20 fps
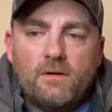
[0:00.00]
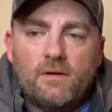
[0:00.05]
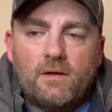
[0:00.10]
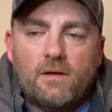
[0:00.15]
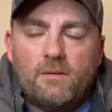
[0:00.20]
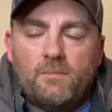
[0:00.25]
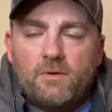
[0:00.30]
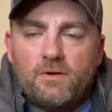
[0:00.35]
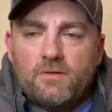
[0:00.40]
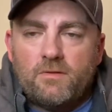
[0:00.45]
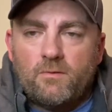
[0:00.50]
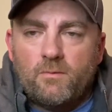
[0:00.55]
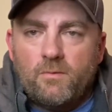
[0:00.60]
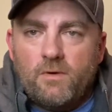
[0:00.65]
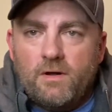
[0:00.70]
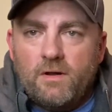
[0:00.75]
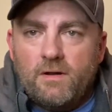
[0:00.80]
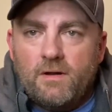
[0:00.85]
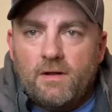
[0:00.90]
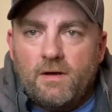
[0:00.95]
but the
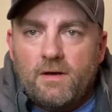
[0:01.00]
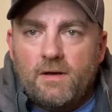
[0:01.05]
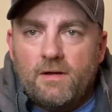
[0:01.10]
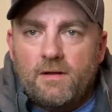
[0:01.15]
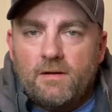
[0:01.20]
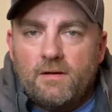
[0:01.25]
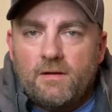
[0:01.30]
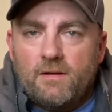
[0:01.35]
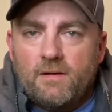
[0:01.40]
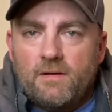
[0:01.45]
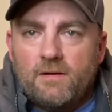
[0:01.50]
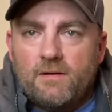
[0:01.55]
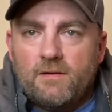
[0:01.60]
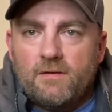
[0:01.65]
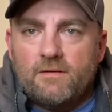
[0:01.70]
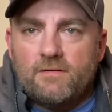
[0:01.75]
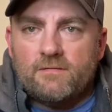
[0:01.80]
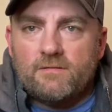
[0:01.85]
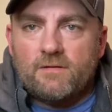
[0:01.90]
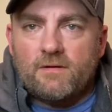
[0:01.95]
Whatnot
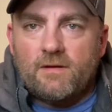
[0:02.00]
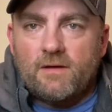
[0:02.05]
is,